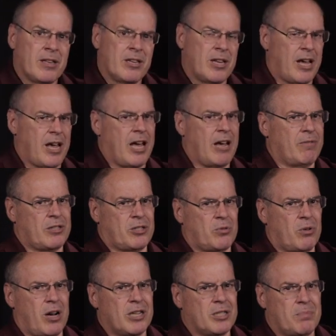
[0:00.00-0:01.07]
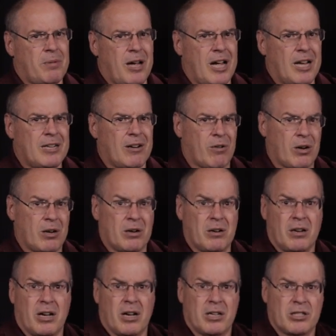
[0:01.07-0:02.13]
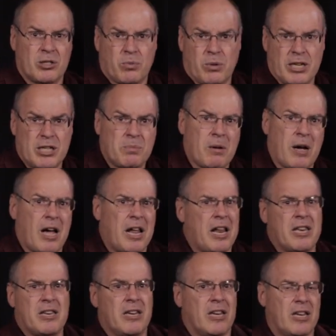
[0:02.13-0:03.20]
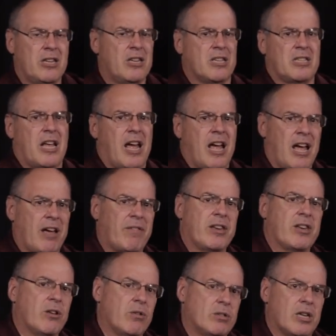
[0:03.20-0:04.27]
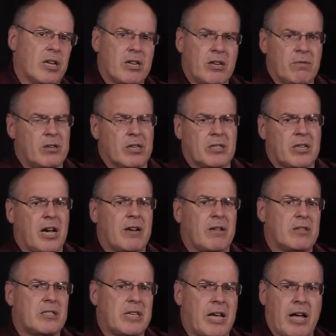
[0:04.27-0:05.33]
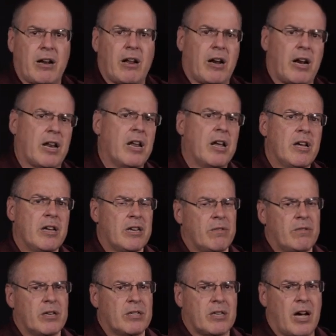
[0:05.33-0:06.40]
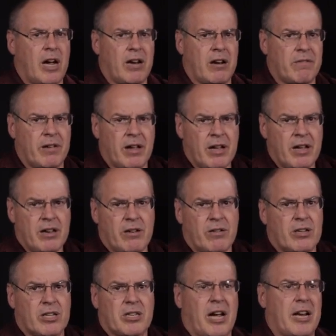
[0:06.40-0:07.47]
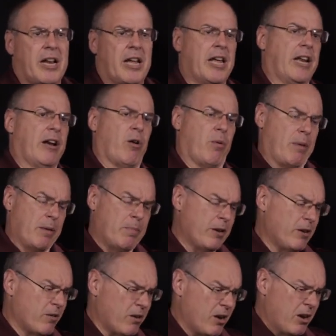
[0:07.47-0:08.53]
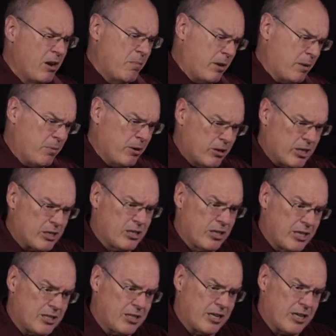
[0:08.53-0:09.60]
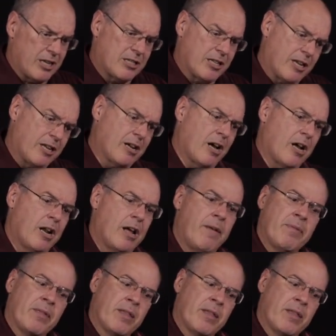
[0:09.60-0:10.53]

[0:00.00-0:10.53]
Do you have a strong spot or a sweet spot and you just haven't used it? You just kind of sat on it. You just kind of hit it. Or maybe you're just listening and saying, God,